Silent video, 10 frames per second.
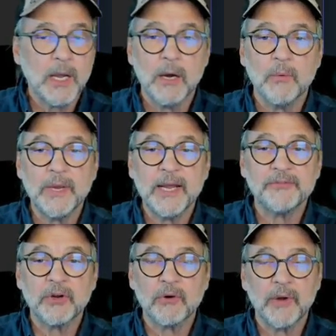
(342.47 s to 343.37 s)
We have
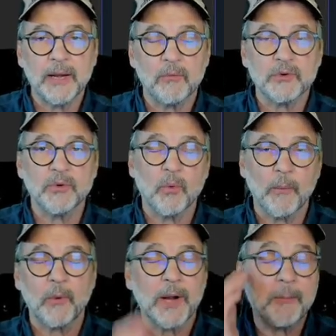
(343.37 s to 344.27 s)
to create, so
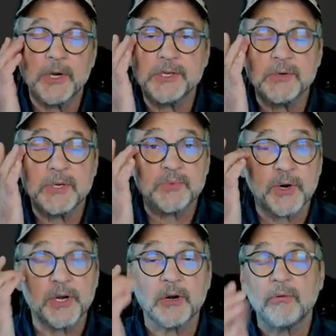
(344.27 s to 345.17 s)
what I'm going to do is we're
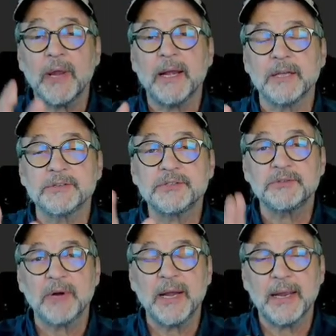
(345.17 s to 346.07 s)
going to create a
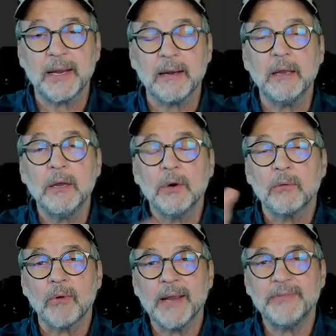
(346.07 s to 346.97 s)
string,
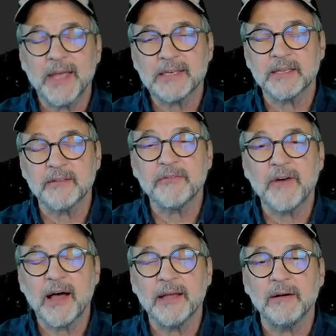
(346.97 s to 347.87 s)
write that to the
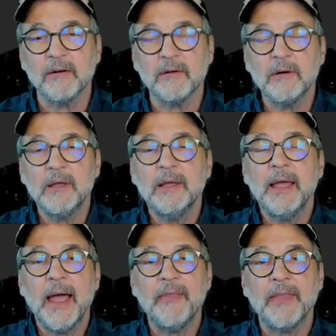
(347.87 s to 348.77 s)
file,
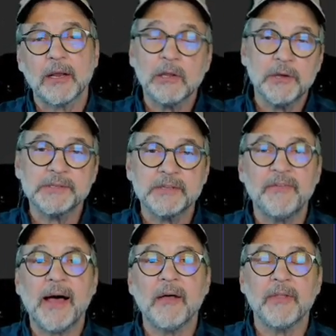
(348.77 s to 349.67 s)
and then close the
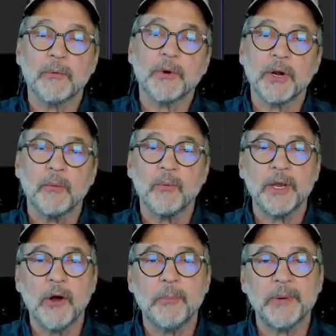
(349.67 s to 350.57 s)
file. Then we're going to
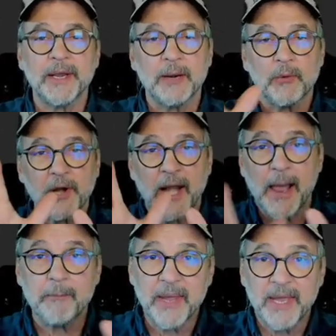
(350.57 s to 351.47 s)
reopen it, and we're going to
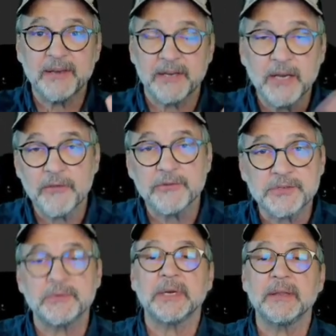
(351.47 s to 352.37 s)
append another
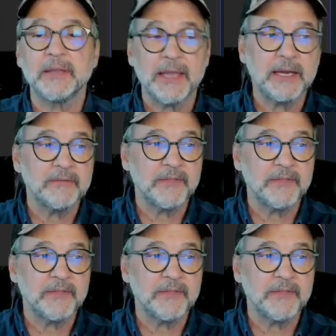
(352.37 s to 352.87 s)
string to the end of